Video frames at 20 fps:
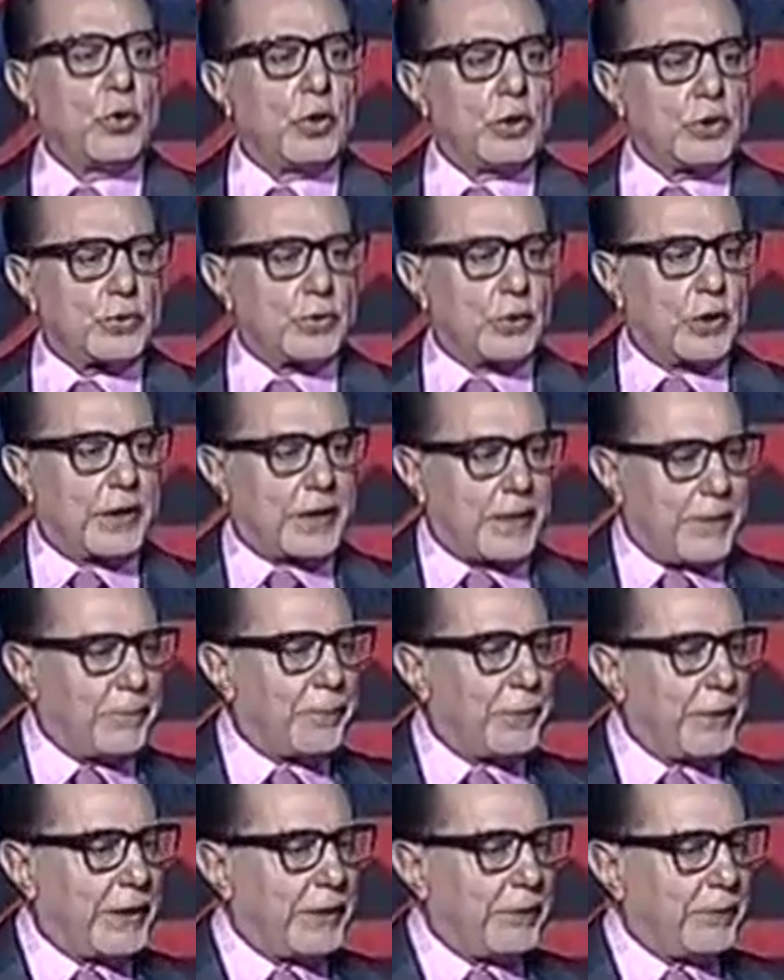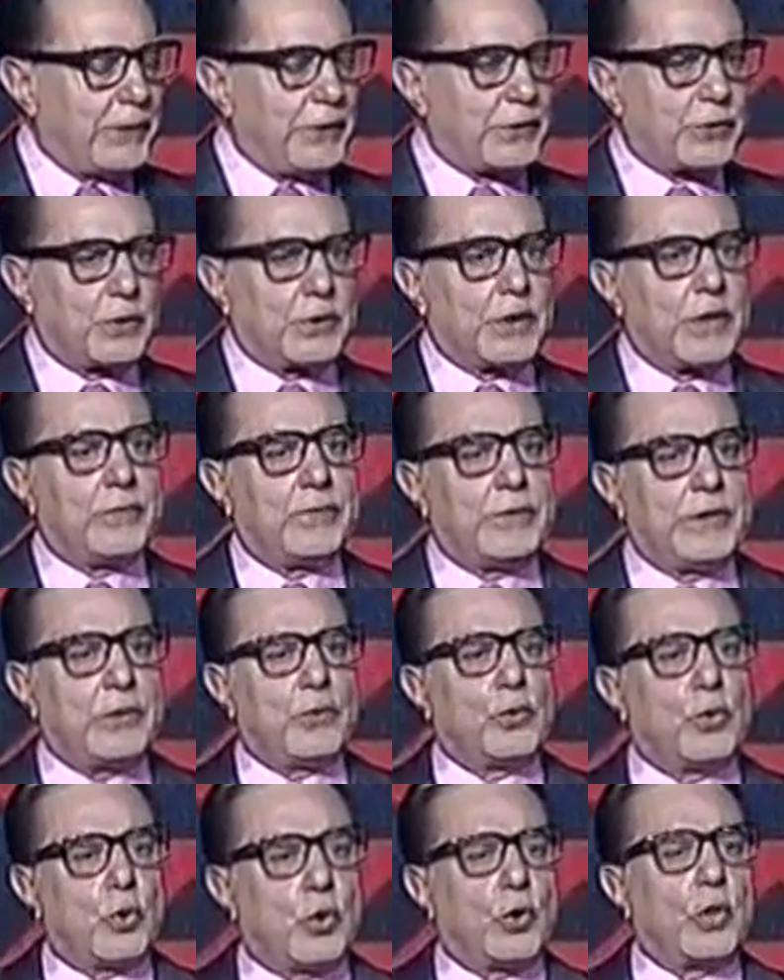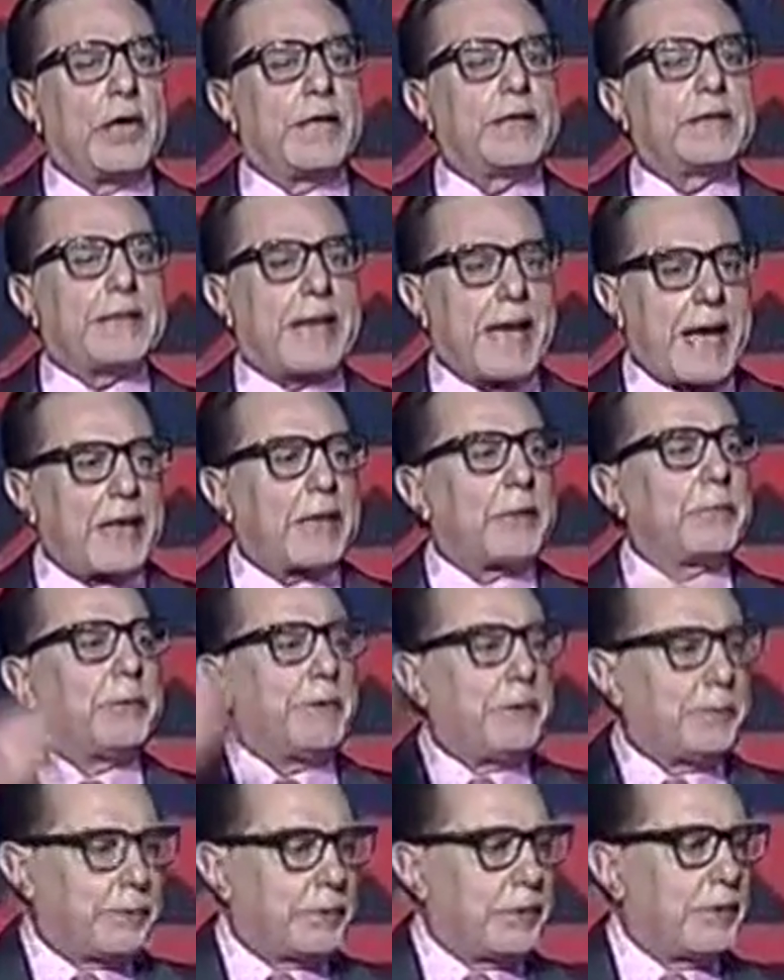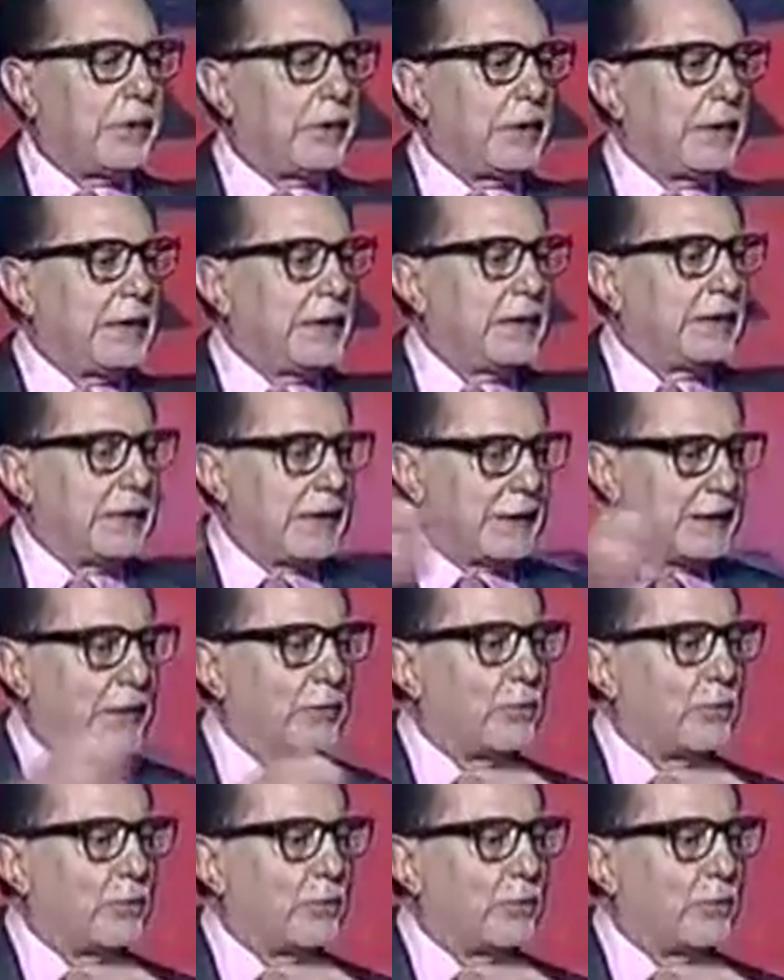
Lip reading: also accompany me so that we go and thank people that they